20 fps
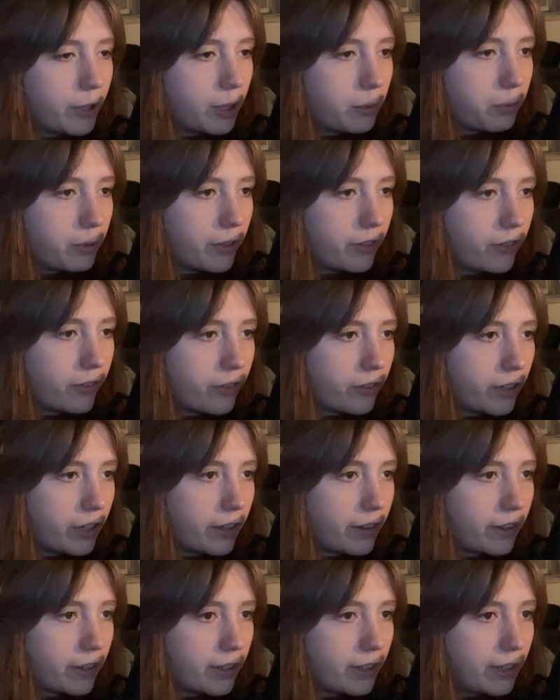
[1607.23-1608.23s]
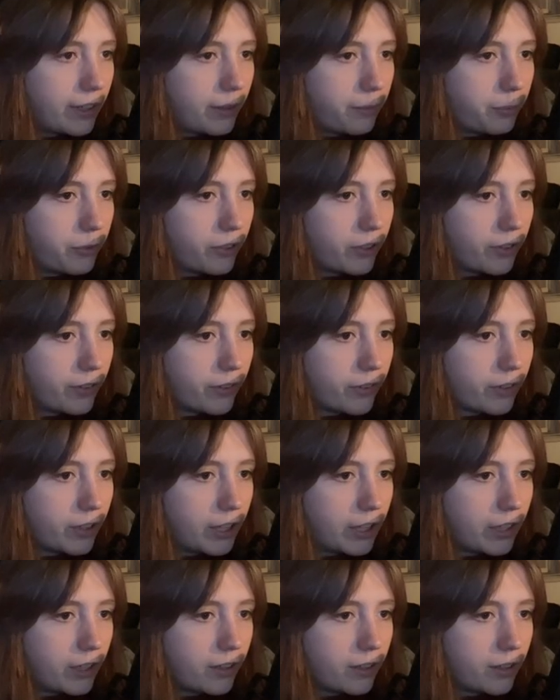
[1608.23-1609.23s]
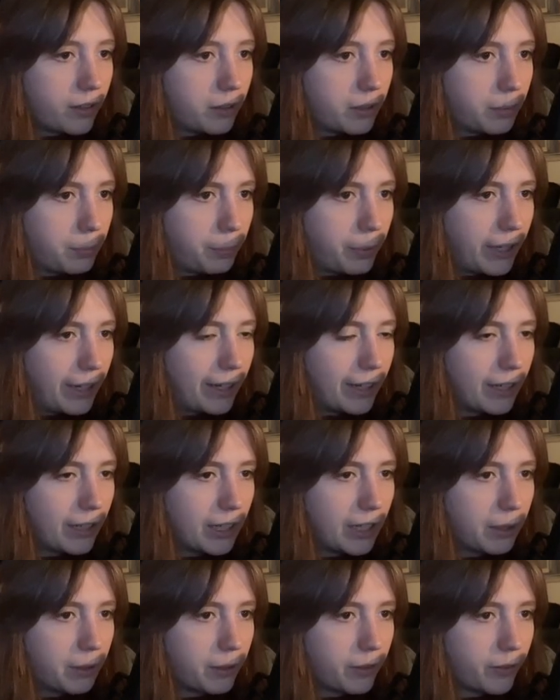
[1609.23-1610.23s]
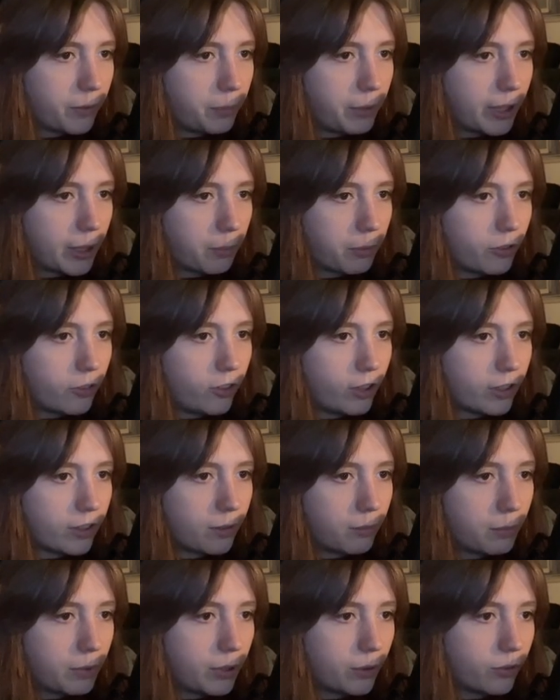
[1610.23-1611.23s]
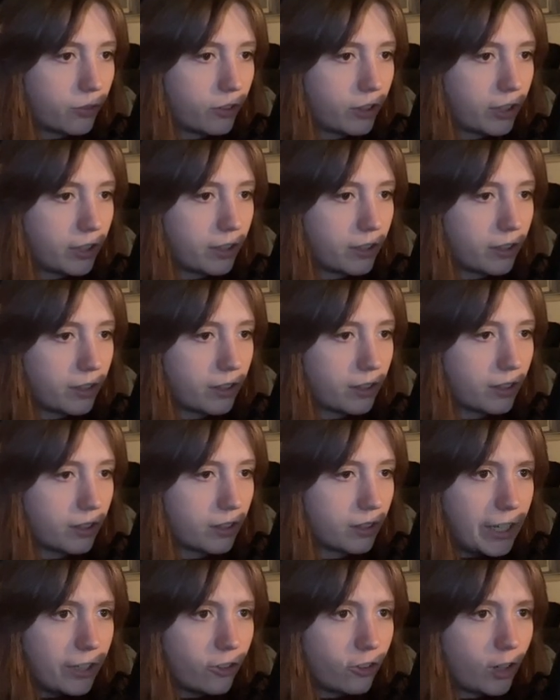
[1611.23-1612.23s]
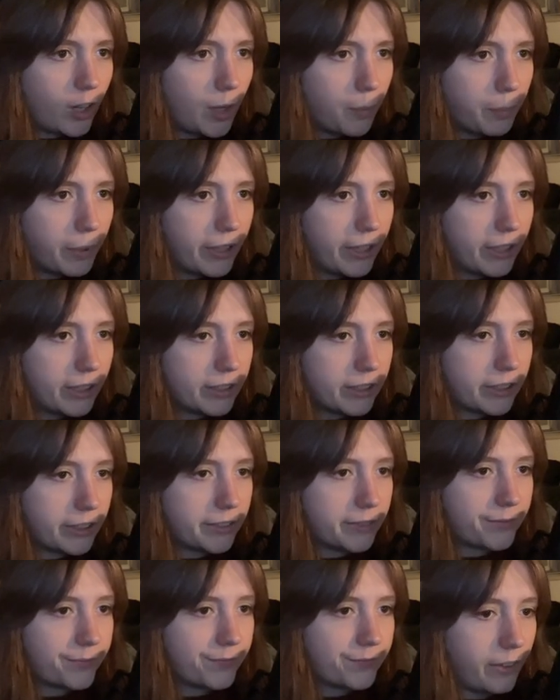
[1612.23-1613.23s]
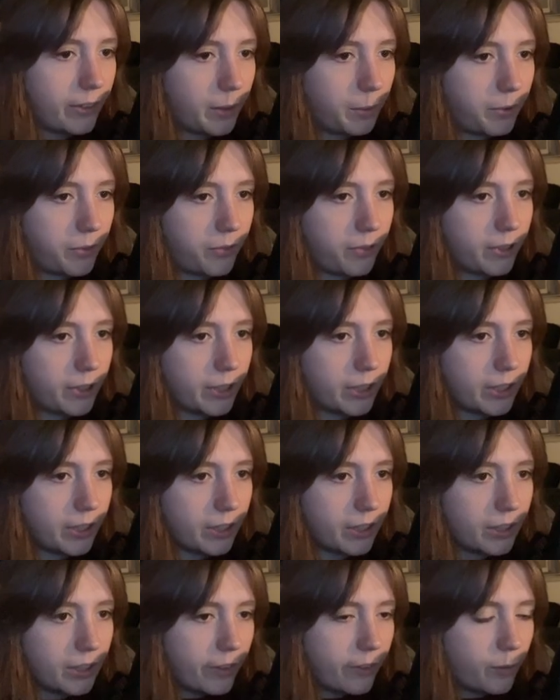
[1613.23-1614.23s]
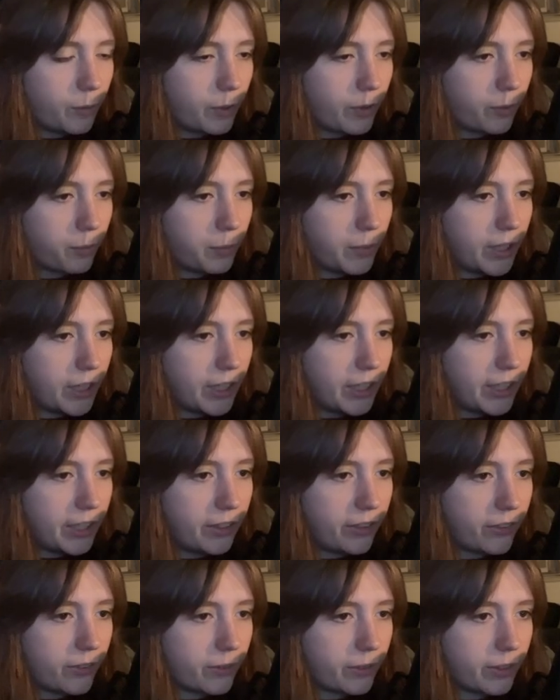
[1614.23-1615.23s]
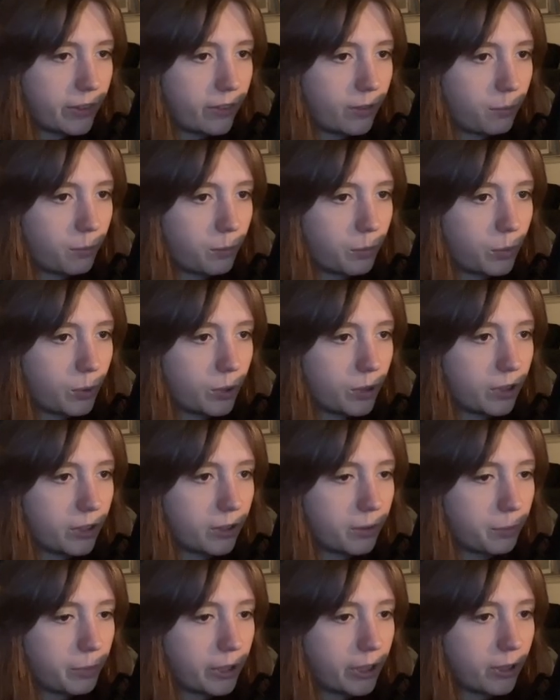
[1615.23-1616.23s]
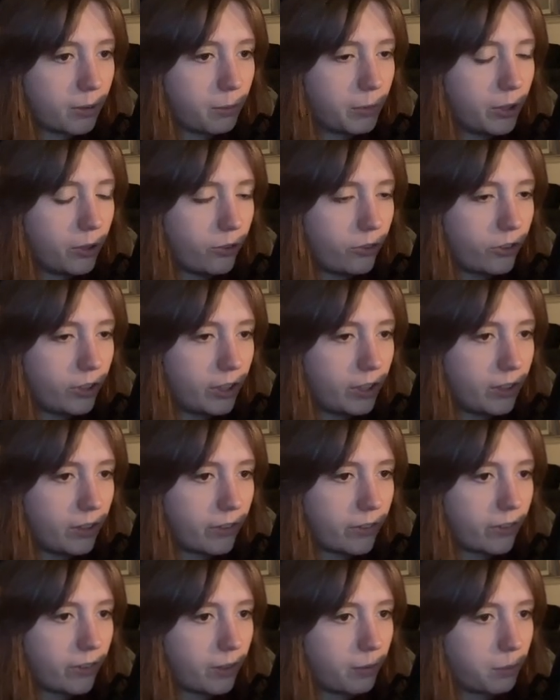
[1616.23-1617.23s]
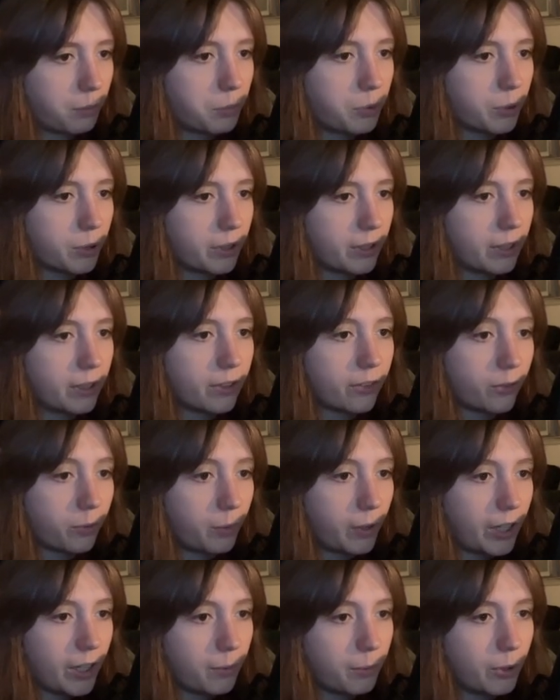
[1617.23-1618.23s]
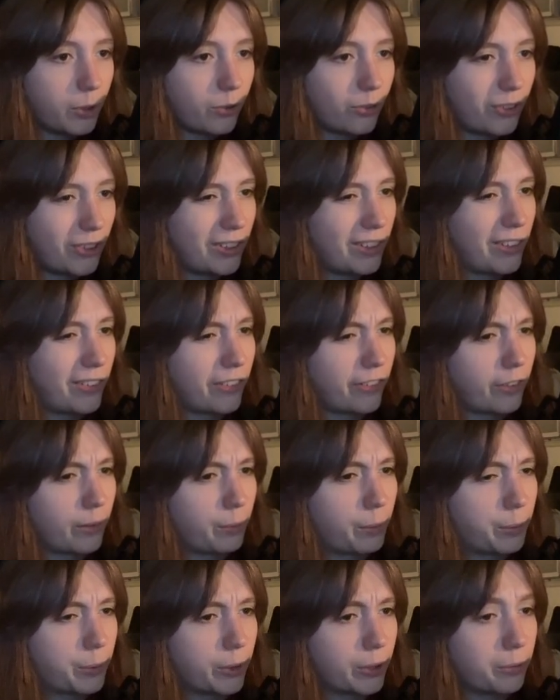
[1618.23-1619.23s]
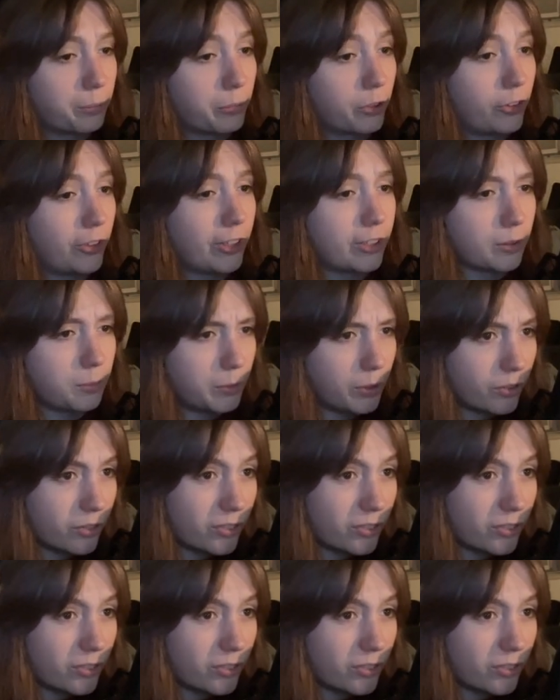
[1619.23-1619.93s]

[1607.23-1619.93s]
ability points, is there anything that helps us get our powers back? Project emotion. Age up another. That seems funny. Read somebody's mind doesn't really seem important. Bottle motion doesn't seem important. Sway emotion doesn't seem important. Project